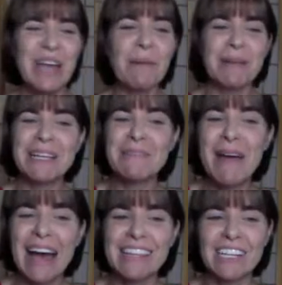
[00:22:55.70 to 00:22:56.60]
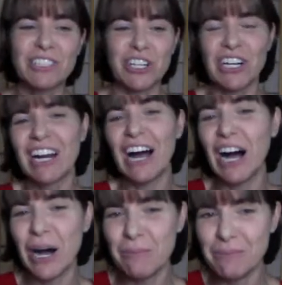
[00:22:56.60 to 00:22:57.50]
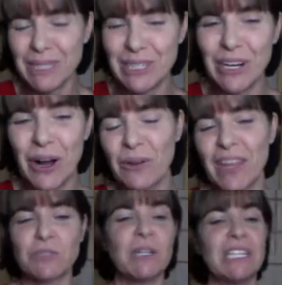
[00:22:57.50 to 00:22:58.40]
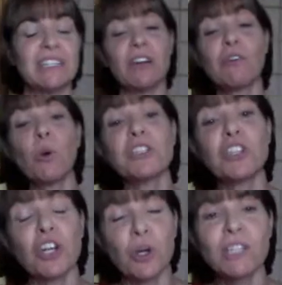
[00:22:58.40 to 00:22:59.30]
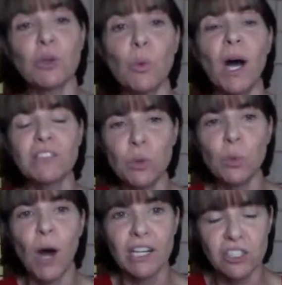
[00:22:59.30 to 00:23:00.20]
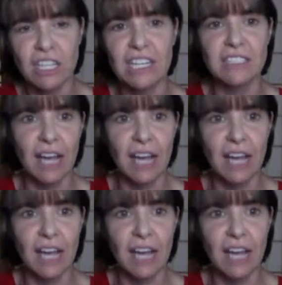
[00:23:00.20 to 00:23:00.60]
not being sure, you know, that's what it is. Of course, you're going to want to watch the